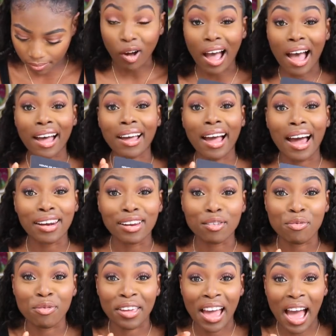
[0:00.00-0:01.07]
Oh, I got a
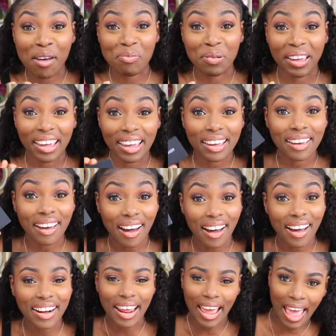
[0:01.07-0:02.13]
VIP
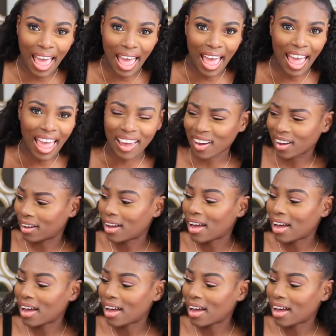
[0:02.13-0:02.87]
card, hey!